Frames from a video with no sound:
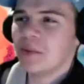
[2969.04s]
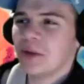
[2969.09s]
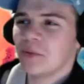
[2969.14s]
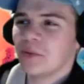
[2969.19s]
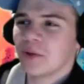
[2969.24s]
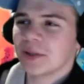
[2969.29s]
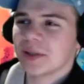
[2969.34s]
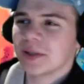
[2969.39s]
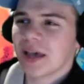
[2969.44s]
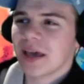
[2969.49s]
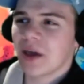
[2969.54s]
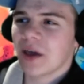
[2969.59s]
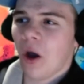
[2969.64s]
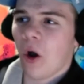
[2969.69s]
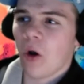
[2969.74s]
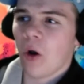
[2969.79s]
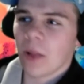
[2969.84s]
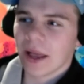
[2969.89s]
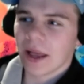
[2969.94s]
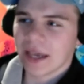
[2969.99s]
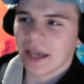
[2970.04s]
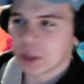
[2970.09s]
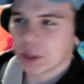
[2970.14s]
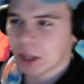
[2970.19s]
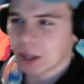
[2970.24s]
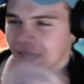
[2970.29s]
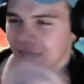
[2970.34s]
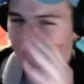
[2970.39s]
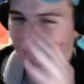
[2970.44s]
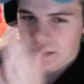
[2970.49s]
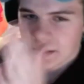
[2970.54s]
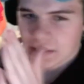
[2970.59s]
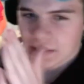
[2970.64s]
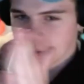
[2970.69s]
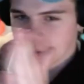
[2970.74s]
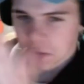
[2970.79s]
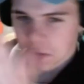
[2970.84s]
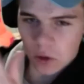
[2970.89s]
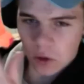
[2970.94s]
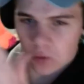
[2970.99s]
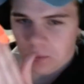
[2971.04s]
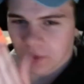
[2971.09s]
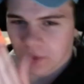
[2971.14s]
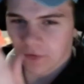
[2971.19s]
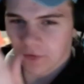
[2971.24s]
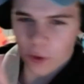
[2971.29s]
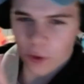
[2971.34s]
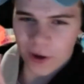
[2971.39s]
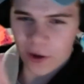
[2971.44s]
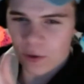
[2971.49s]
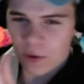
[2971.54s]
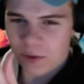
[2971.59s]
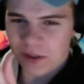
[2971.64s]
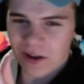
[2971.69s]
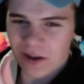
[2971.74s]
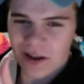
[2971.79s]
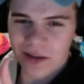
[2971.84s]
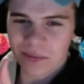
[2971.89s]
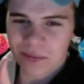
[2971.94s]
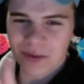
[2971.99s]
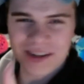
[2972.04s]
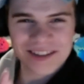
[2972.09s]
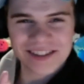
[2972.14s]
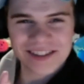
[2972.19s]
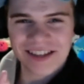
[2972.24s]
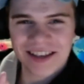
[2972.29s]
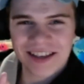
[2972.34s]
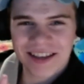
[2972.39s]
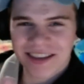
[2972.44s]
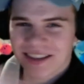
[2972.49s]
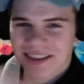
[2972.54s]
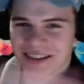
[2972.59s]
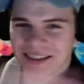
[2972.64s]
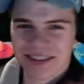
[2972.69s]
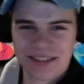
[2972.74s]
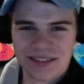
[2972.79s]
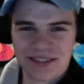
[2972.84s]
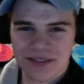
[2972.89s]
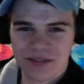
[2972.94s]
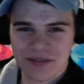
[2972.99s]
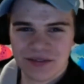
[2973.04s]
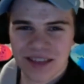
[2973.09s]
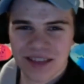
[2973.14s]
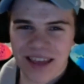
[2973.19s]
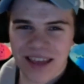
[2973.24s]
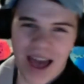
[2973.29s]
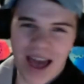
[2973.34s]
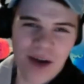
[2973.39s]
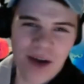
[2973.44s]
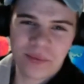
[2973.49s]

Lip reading: was like, oh, like he's trying to get in his zone before he goes on, but it's like how